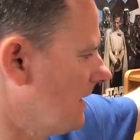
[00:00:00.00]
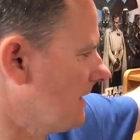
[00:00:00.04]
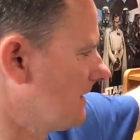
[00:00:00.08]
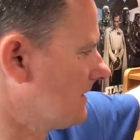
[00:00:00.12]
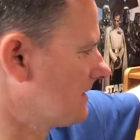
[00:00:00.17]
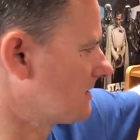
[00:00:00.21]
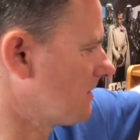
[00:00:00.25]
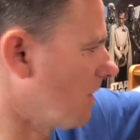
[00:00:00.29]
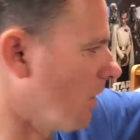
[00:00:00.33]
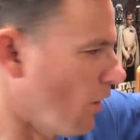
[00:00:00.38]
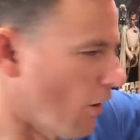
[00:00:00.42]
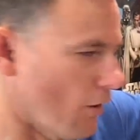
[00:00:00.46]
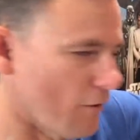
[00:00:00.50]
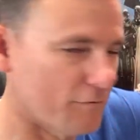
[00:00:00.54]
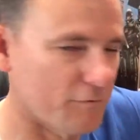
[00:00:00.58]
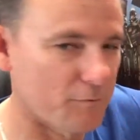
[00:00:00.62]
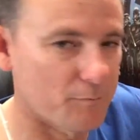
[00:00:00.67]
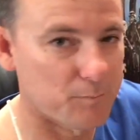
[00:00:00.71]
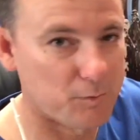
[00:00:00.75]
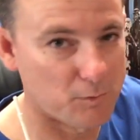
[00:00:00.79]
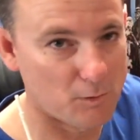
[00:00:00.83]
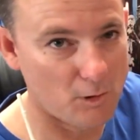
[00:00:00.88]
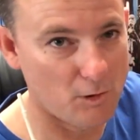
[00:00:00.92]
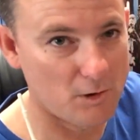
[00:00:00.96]
It's
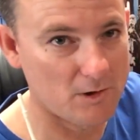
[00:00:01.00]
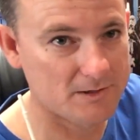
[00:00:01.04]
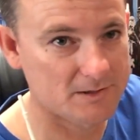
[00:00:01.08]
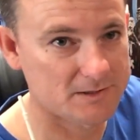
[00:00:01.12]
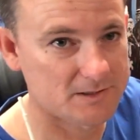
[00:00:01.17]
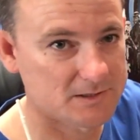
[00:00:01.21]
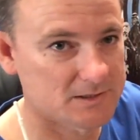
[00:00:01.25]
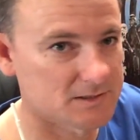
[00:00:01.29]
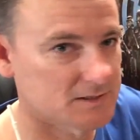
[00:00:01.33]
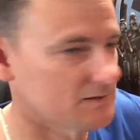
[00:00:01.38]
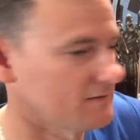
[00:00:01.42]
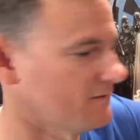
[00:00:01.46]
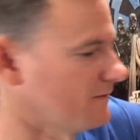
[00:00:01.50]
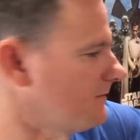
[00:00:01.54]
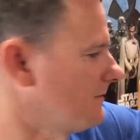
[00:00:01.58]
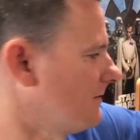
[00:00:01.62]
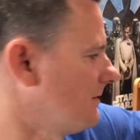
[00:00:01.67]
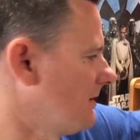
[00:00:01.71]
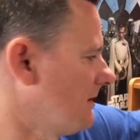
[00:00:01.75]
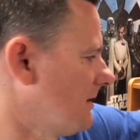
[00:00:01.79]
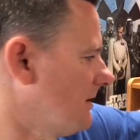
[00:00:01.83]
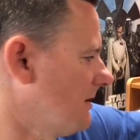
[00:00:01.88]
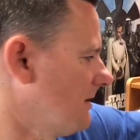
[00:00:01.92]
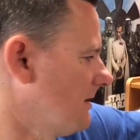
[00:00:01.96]
overpriced,
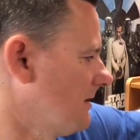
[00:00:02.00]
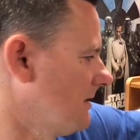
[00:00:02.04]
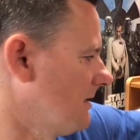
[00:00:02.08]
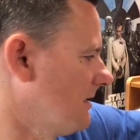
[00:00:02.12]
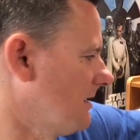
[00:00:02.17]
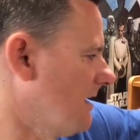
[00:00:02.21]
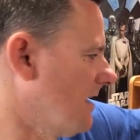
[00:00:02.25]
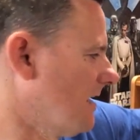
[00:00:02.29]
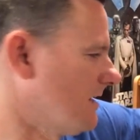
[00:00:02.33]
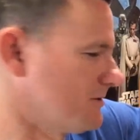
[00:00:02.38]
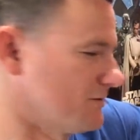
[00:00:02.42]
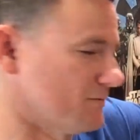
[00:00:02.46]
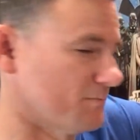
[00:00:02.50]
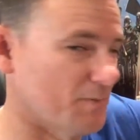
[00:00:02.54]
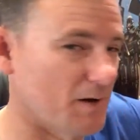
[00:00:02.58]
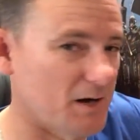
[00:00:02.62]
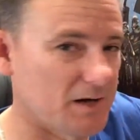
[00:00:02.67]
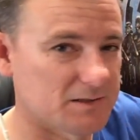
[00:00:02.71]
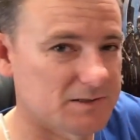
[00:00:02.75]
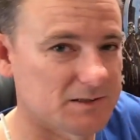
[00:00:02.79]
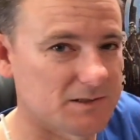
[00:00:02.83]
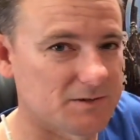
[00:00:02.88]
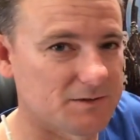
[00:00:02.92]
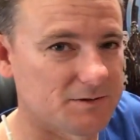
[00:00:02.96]

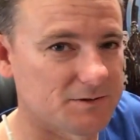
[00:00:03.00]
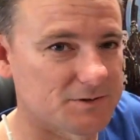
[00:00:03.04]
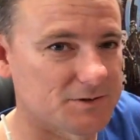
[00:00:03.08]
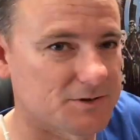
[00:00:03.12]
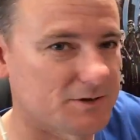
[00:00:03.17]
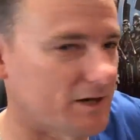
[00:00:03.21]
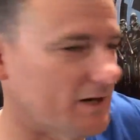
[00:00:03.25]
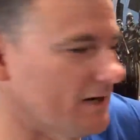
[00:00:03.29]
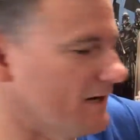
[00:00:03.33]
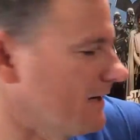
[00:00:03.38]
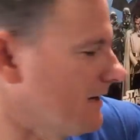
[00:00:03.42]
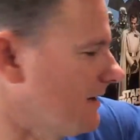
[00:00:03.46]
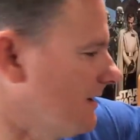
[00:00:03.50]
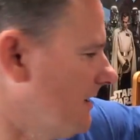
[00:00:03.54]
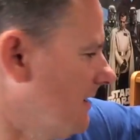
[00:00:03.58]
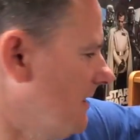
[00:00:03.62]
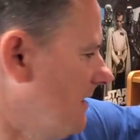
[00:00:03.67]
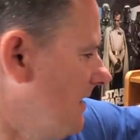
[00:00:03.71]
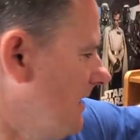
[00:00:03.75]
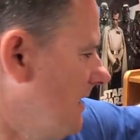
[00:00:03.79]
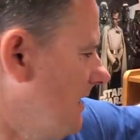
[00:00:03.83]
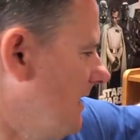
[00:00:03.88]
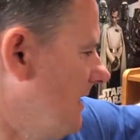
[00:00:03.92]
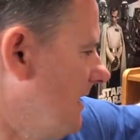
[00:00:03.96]
$100 here in Australia,
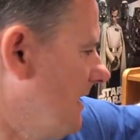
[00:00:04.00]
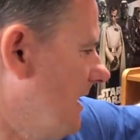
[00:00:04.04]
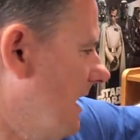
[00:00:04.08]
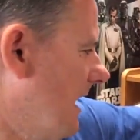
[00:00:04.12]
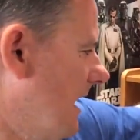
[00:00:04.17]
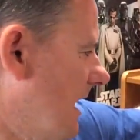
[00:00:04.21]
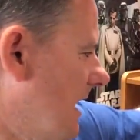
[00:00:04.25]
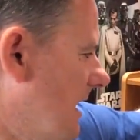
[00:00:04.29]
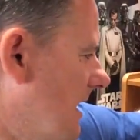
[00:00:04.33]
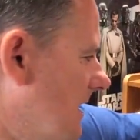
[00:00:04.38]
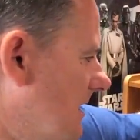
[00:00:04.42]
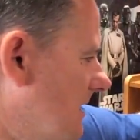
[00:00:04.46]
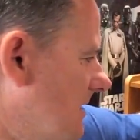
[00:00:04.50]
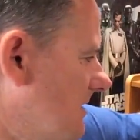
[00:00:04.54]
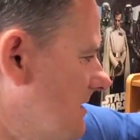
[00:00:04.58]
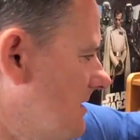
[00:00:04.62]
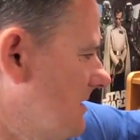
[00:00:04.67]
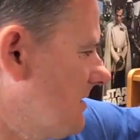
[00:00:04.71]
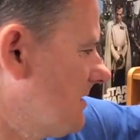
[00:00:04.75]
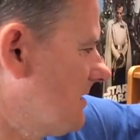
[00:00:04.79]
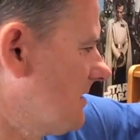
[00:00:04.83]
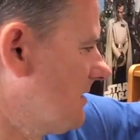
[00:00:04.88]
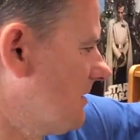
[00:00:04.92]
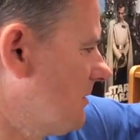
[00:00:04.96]

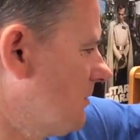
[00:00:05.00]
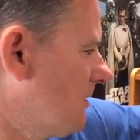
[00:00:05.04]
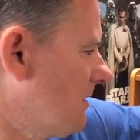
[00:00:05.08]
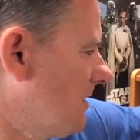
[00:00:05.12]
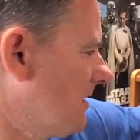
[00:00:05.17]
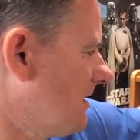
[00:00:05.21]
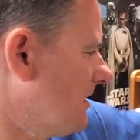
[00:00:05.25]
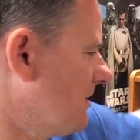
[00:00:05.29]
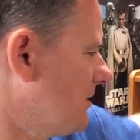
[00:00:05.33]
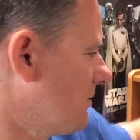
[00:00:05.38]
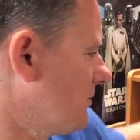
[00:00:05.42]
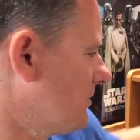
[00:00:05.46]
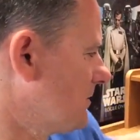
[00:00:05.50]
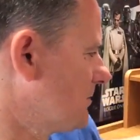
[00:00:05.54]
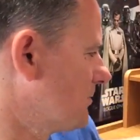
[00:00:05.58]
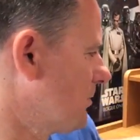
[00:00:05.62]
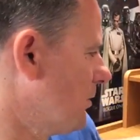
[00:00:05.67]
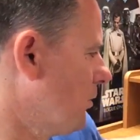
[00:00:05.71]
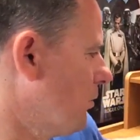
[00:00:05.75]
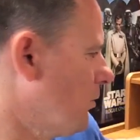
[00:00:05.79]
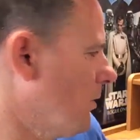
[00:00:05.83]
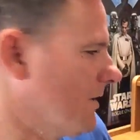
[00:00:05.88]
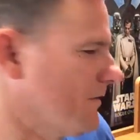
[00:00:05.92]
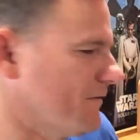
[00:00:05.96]
and all you can do is
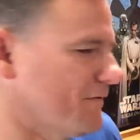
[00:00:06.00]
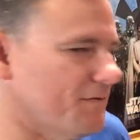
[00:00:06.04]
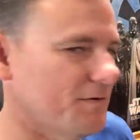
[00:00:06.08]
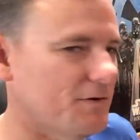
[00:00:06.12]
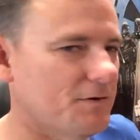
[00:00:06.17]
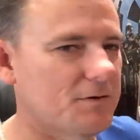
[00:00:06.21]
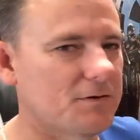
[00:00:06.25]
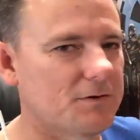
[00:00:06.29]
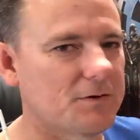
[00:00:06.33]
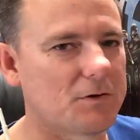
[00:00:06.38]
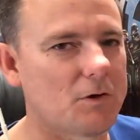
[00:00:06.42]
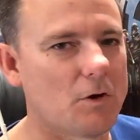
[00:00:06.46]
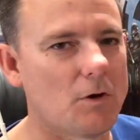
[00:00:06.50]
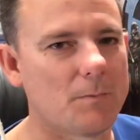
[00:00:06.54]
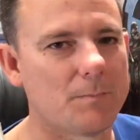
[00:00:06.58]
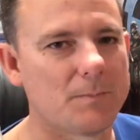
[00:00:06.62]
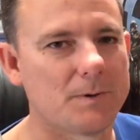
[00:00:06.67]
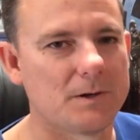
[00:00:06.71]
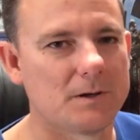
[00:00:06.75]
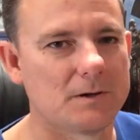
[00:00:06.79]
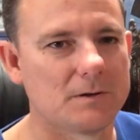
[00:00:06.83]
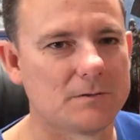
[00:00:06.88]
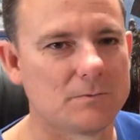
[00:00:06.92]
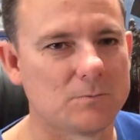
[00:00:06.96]
put one figure in the
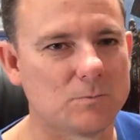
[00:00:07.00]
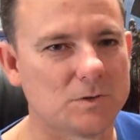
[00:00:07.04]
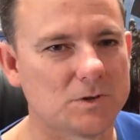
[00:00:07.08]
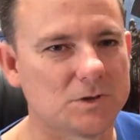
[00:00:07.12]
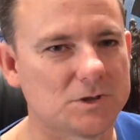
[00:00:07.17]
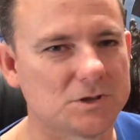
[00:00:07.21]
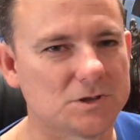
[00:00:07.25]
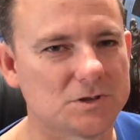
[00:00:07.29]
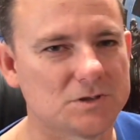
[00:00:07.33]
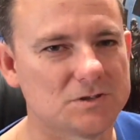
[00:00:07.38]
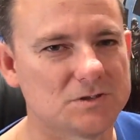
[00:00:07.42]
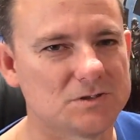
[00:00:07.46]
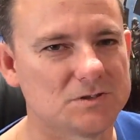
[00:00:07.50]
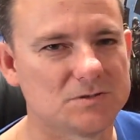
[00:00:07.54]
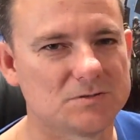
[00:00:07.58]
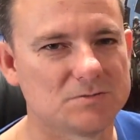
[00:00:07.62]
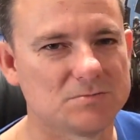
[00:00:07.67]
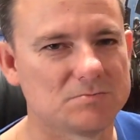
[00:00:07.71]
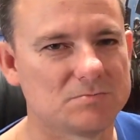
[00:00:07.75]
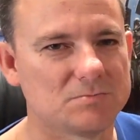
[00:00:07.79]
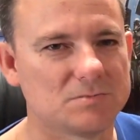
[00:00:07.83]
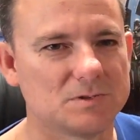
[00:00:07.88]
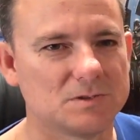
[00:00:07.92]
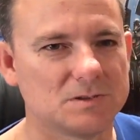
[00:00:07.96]
cockpit, which is,
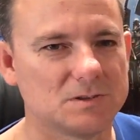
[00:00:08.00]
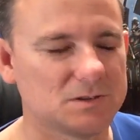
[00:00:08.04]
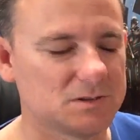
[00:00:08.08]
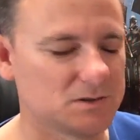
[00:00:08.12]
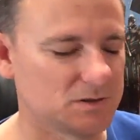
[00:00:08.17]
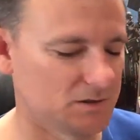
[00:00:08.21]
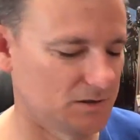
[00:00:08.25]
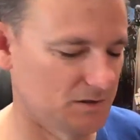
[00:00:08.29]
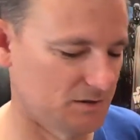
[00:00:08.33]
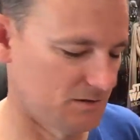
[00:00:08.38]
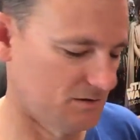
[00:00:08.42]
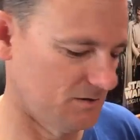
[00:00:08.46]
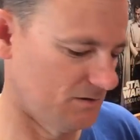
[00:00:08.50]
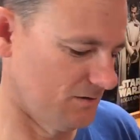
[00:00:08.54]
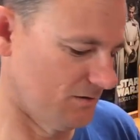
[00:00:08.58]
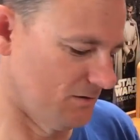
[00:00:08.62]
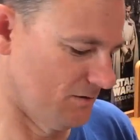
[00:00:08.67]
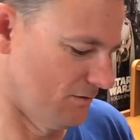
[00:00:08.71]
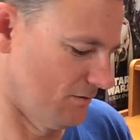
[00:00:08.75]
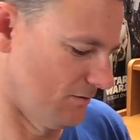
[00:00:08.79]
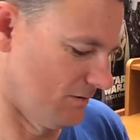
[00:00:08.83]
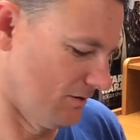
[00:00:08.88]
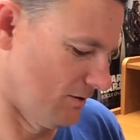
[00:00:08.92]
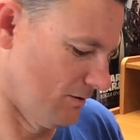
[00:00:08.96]

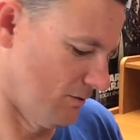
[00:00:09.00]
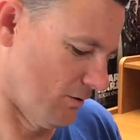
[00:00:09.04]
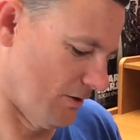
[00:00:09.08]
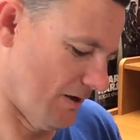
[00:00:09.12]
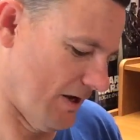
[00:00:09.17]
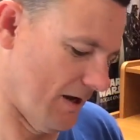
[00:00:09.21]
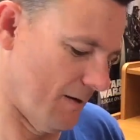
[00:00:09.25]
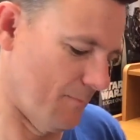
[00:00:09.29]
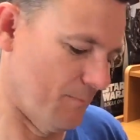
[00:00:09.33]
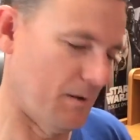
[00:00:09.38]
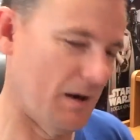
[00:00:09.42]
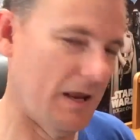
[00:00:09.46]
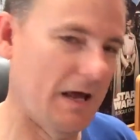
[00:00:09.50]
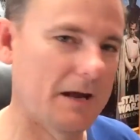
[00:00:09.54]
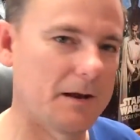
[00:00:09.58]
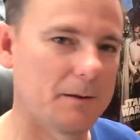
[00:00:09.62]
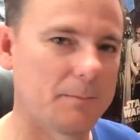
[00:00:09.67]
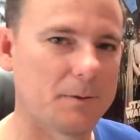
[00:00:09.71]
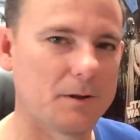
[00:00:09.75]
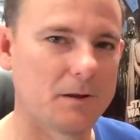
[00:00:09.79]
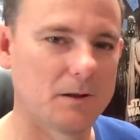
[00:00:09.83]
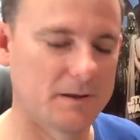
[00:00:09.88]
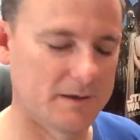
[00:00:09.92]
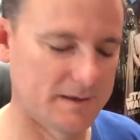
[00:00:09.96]
you look at
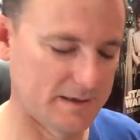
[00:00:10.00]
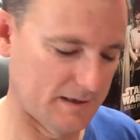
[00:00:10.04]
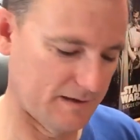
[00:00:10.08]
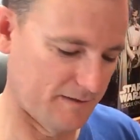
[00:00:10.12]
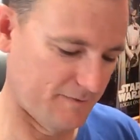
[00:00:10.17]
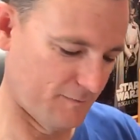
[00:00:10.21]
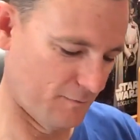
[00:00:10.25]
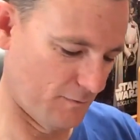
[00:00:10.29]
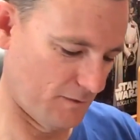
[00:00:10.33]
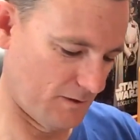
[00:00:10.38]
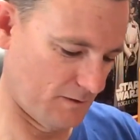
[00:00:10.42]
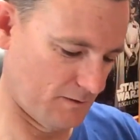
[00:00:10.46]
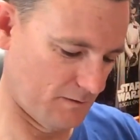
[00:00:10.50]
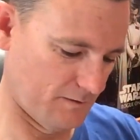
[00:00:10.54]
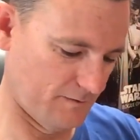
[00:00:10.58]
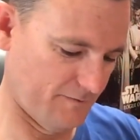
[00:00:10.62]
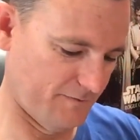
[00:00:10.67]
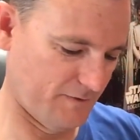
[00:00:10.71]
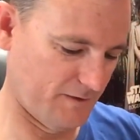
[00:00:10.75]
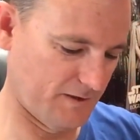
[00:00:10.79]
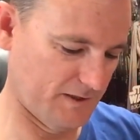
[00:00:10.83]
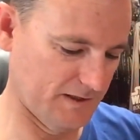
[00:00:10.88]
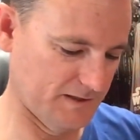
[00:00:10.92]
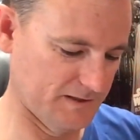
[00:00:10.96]
playability for
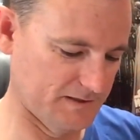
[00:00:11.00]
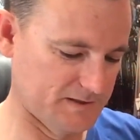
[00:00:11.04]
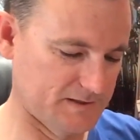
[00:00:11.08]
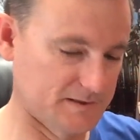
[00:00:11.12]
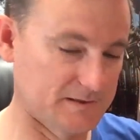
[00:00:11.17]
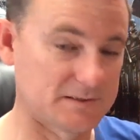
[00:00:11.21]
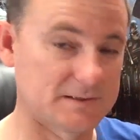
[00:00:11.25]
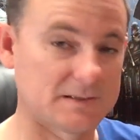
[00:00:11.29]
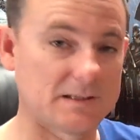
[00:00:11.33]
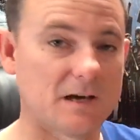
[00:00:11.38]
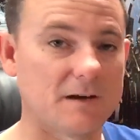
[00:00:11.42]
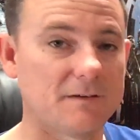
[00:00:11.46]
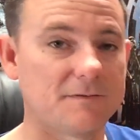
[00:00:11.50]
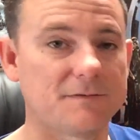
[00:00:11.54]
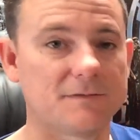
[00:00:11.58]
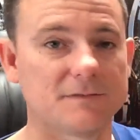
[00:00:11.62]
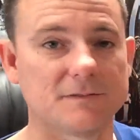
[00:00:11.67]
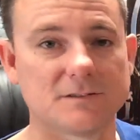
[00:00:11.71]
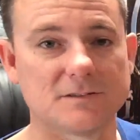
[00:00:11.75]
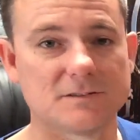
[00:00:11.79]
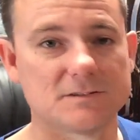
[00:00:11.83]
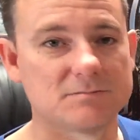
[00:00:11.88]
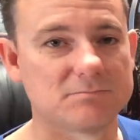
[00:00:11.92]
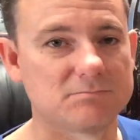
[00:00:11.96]
kids and stuff,
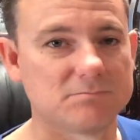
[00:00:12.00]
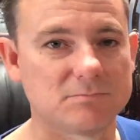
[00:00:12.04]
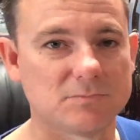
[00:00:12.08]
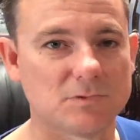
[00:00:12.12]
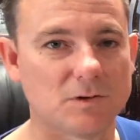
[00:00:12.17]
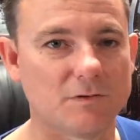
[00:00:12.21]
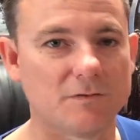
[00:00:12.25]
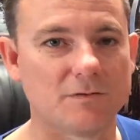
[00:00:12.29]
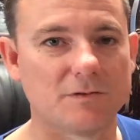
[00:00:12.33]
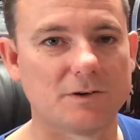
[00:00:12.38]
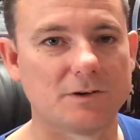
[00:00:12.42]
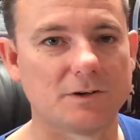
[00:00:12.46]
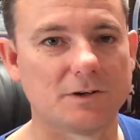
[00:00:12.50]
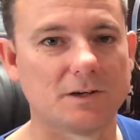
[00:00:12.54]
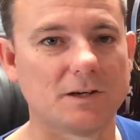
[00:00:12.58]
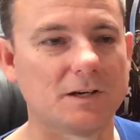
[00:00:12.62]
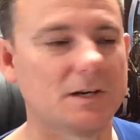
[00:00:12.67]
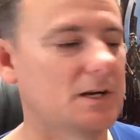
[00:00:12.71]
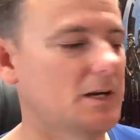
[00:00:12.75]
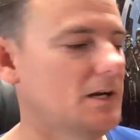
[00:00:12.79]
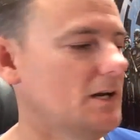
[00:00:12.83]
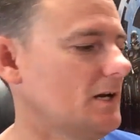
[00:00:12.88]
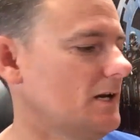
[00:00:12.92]
is not very